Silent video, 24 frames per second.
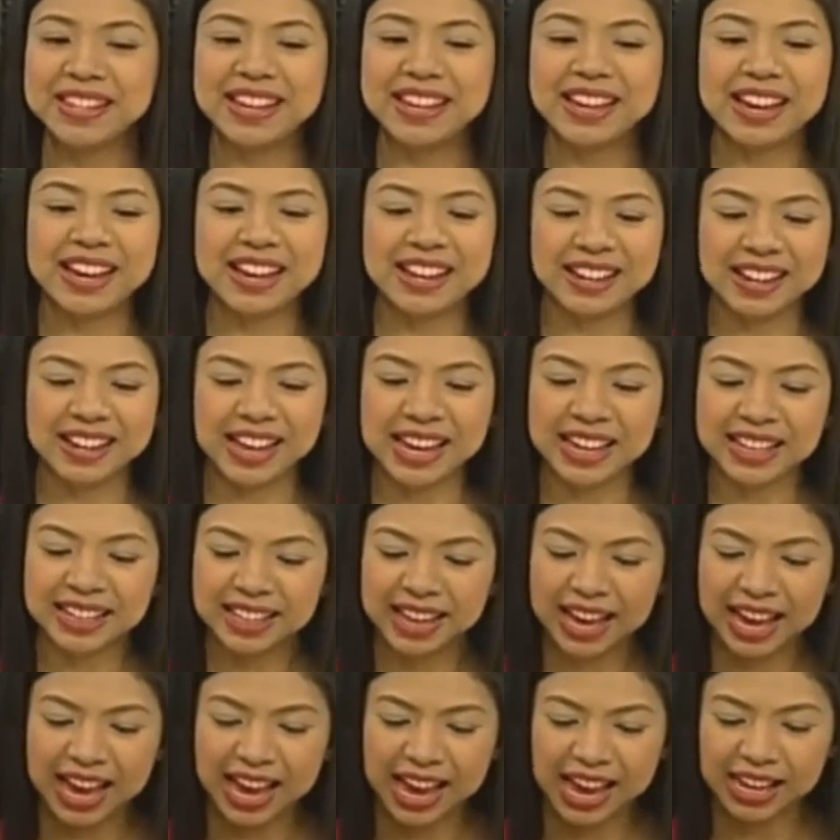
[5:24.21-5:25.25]
And then
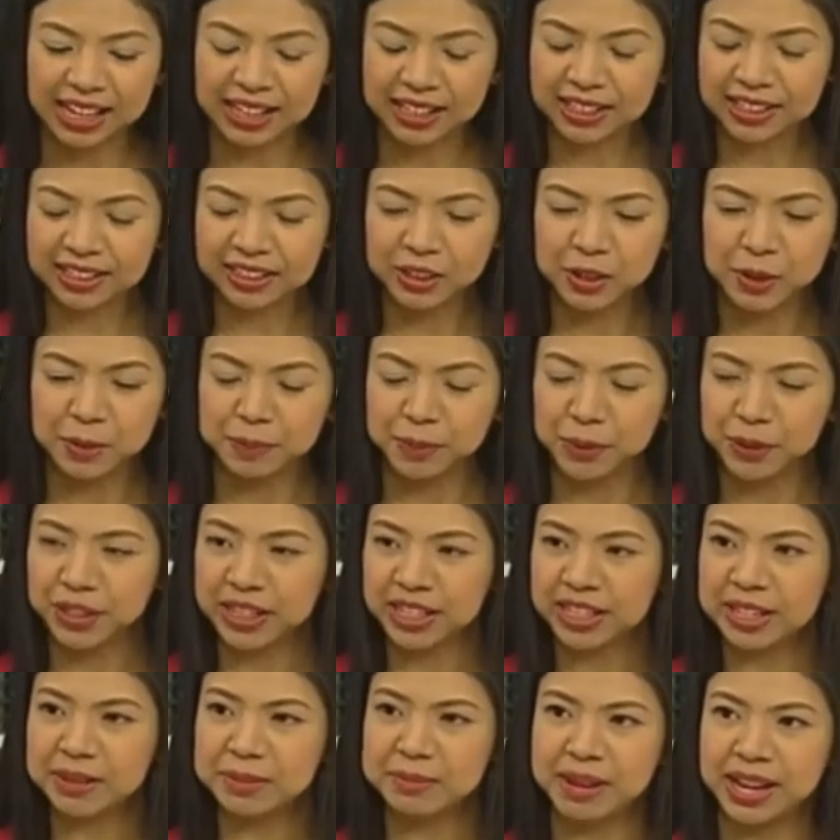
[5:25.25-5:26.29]
I
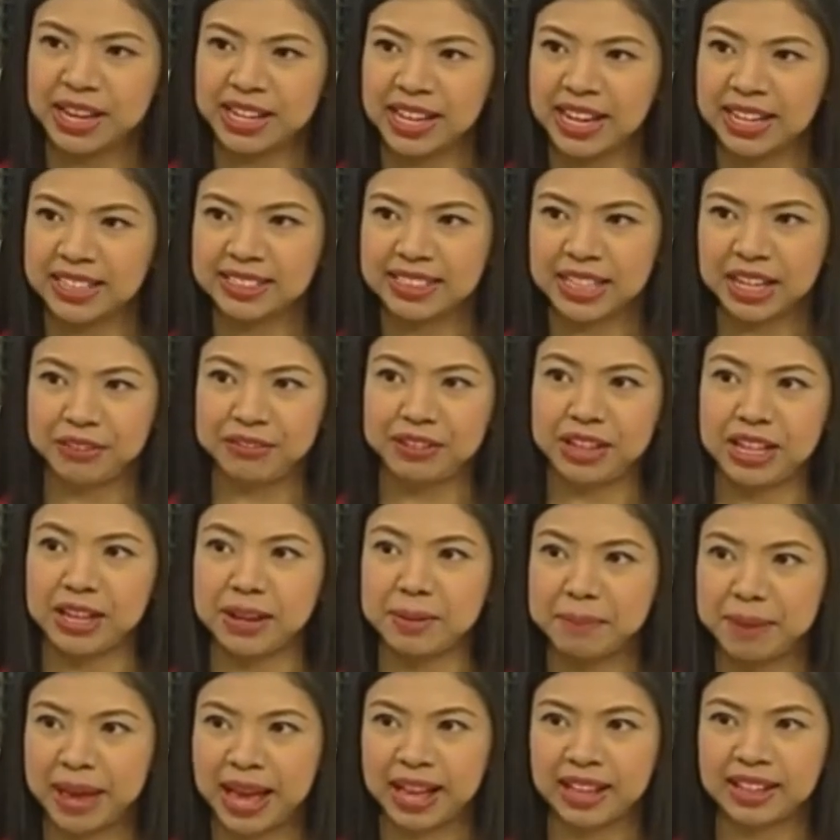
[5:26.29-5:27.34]
computed the money I saved in the
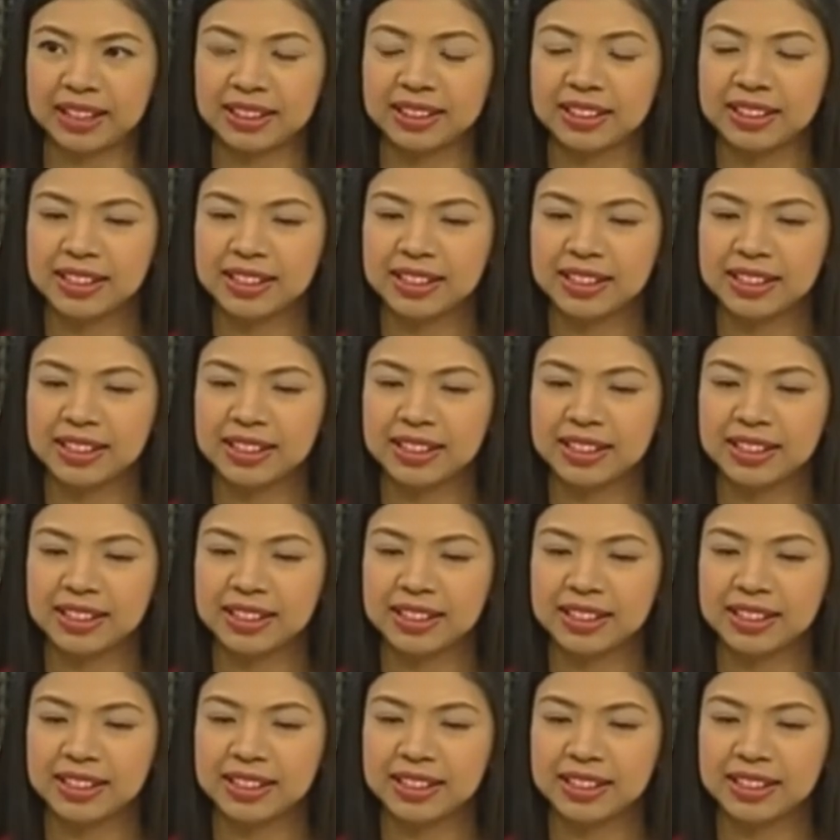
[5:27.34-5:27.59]
bank.